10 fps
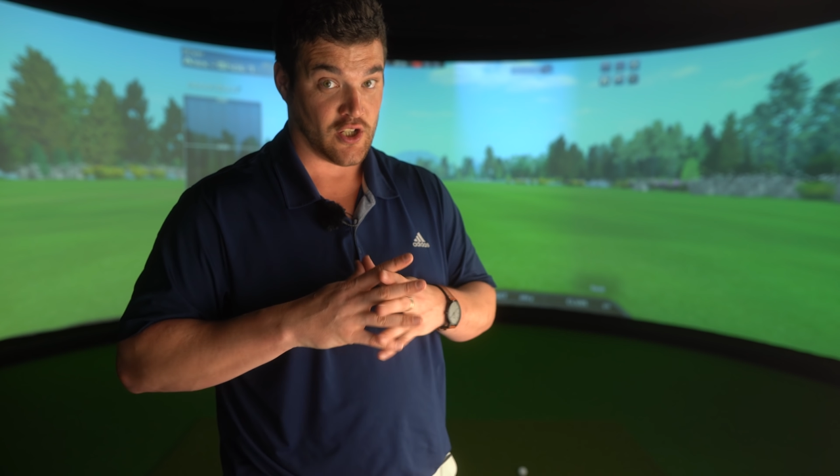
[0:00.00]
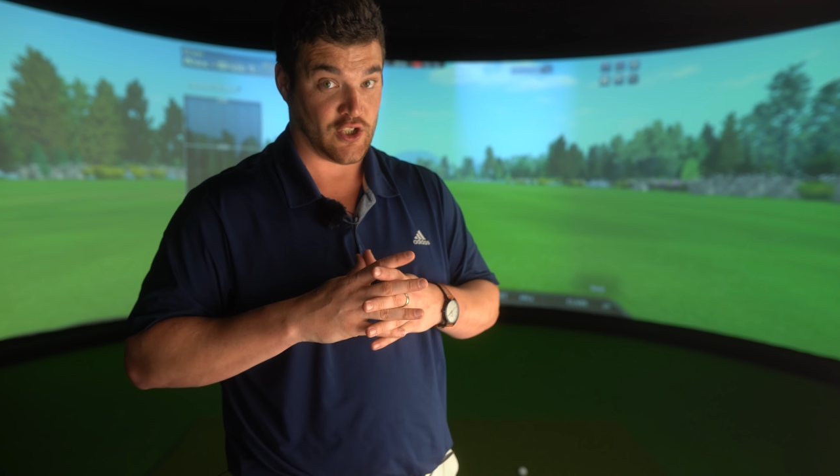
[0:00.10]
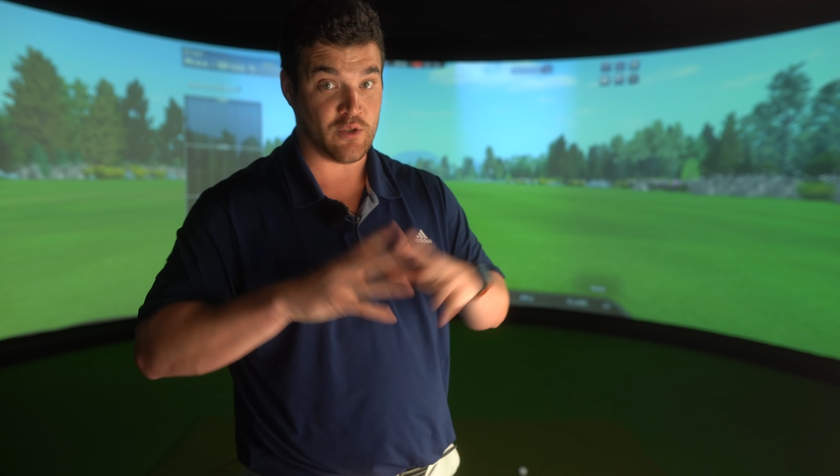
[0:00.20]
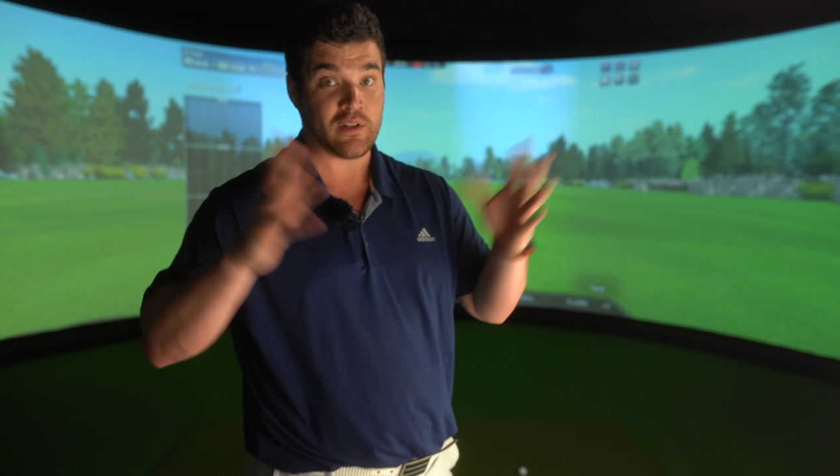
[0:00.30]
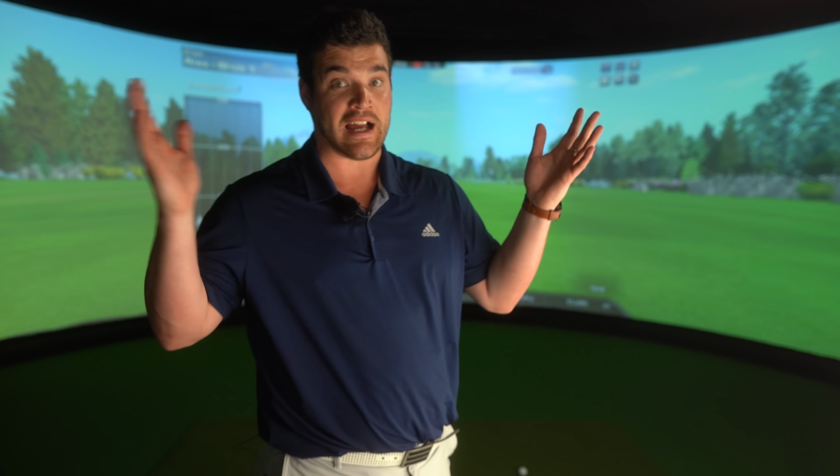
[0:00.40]

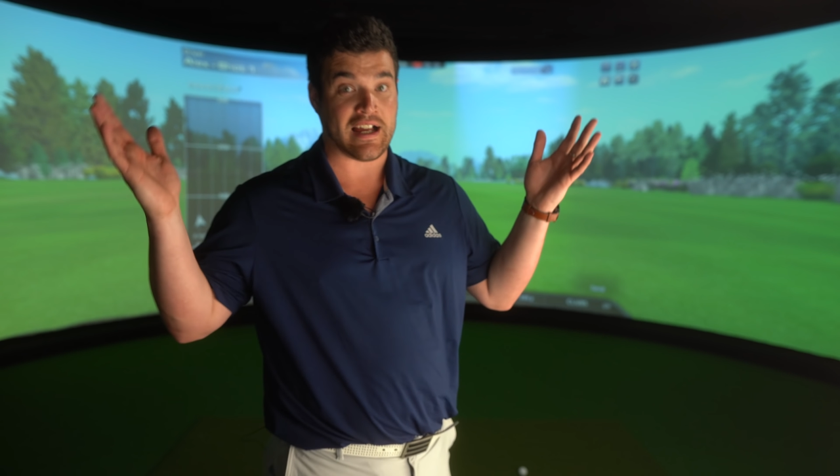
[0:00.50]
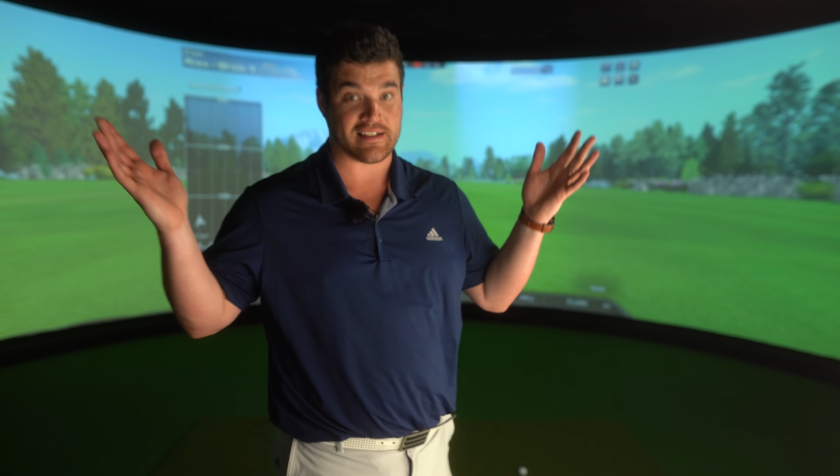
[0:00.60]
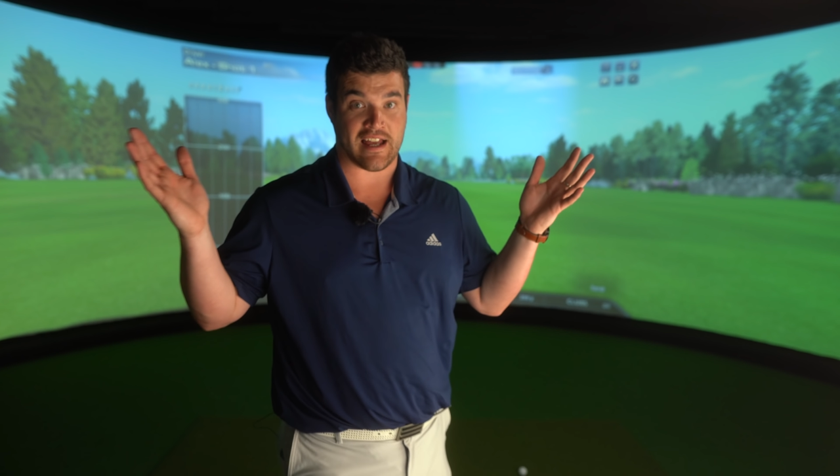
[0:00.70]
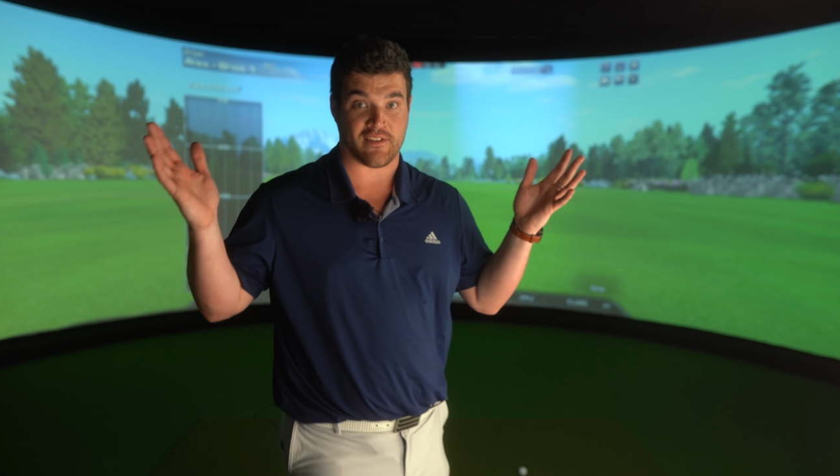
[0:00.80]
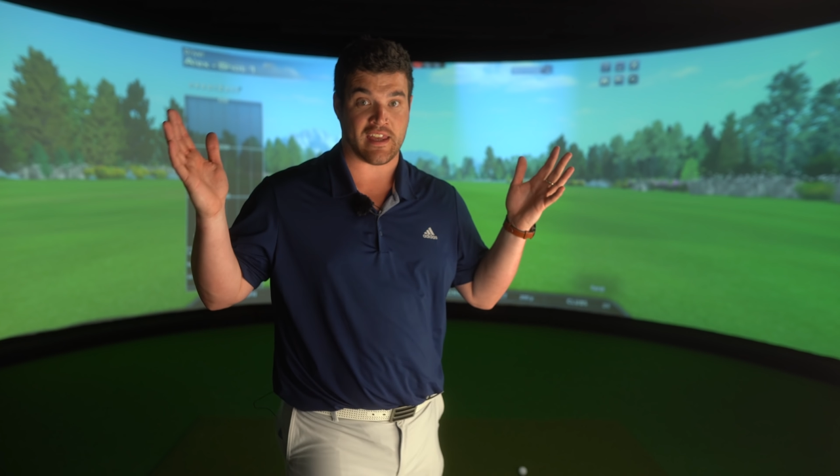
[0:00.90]
You guys
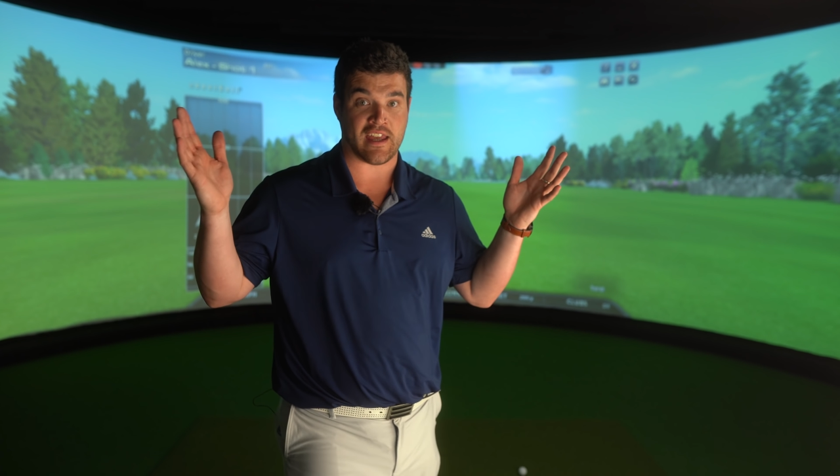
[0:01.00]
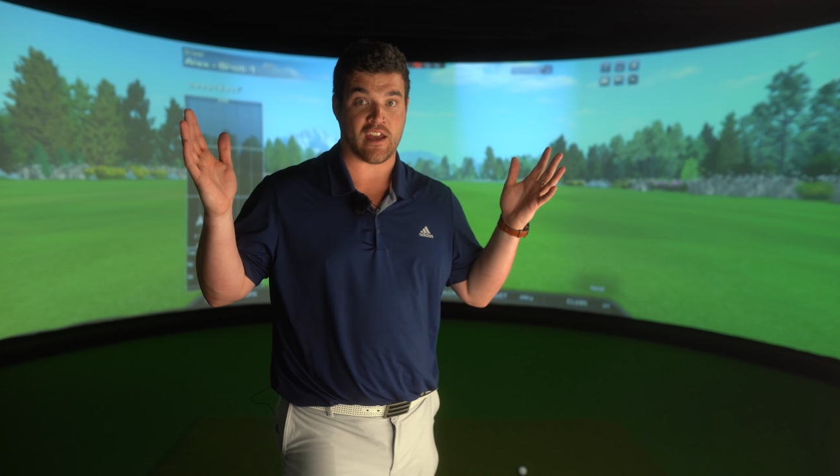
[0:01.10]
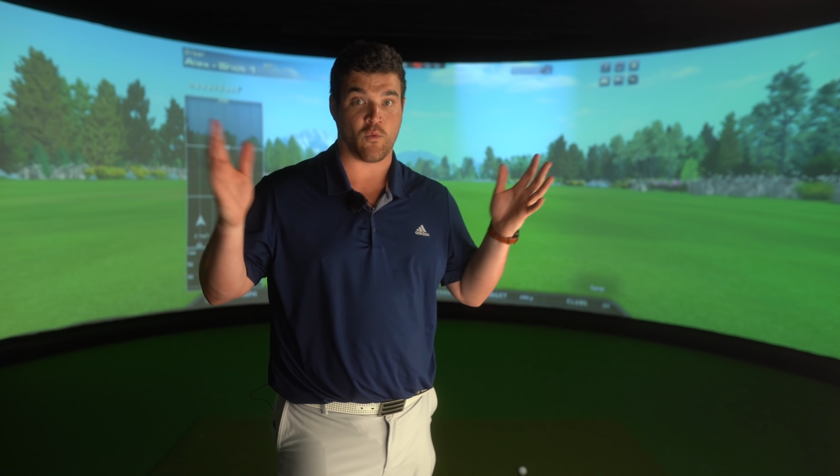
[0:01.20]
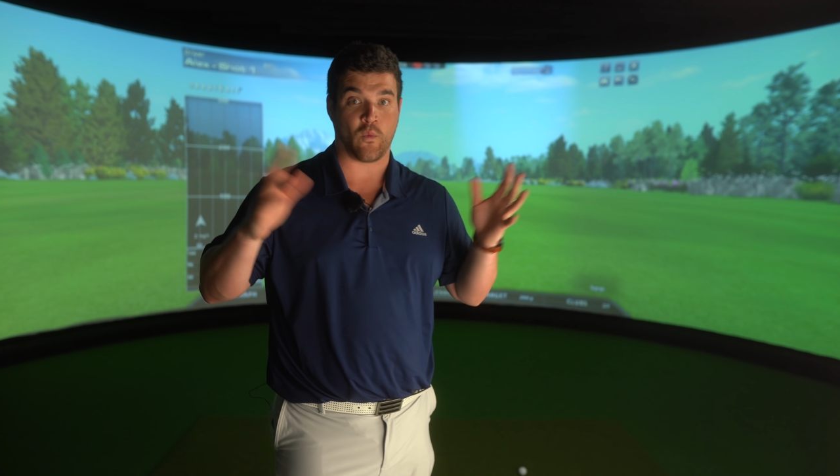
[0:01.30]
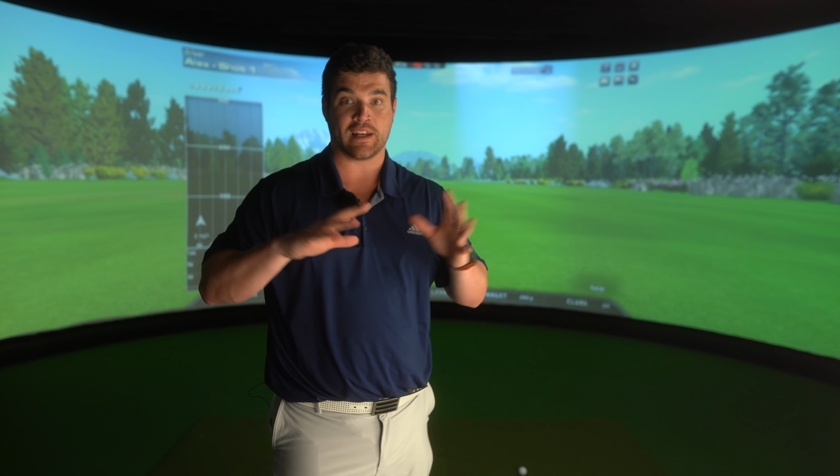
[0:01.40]
out
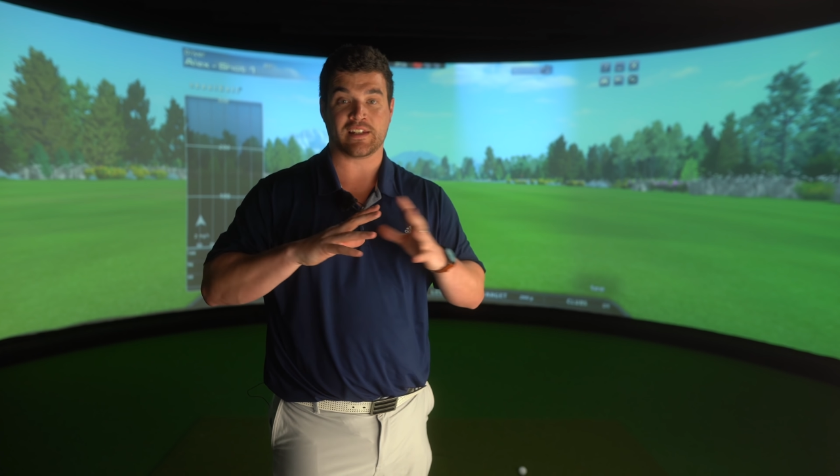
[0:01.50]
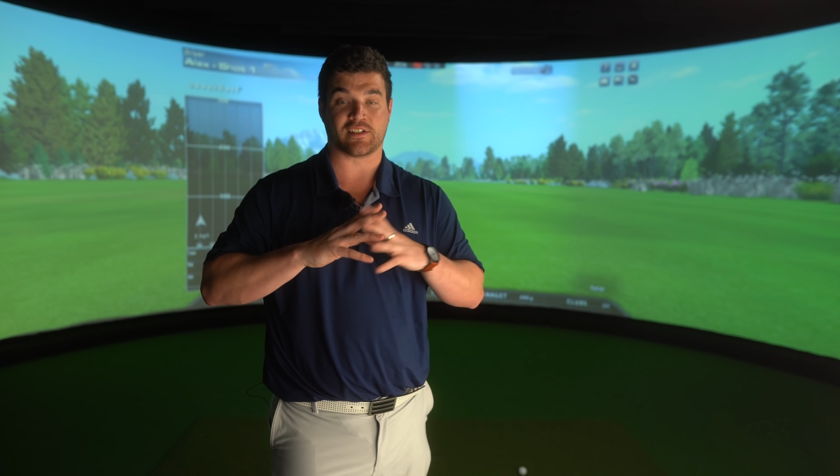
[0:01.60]
there are willing